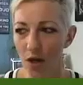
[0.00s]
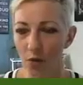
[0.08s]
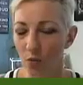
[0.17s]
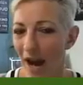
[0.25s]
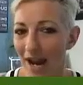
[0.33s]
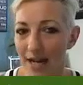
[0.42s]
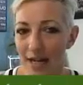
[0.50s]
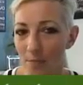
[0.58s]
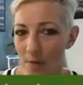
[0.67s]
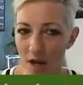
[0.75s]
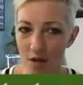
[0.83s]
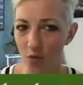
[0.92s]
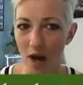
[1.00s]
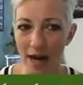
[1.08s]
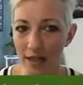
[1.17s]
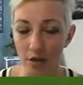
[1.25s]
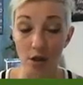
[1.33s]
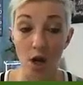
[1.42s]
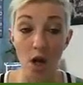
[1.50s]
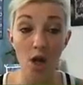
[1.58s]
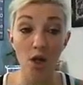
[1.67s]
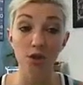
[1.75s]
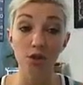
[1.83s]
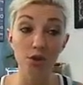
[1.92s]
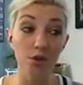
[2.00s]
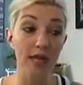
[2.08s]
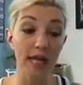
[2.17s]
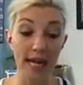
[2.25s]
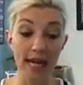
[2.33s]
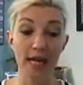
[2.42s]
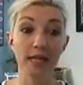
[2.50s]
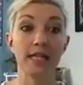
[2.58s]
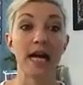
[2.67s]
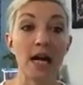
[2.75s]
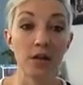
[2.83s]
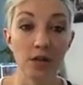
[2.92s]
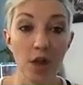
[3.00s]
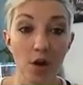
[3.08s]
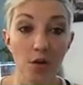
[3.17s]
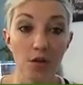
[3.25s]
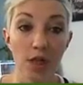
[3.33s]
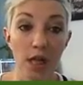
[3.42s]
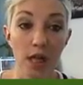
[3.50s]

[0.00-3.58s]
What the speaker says: to write. I'm not a writer. You can download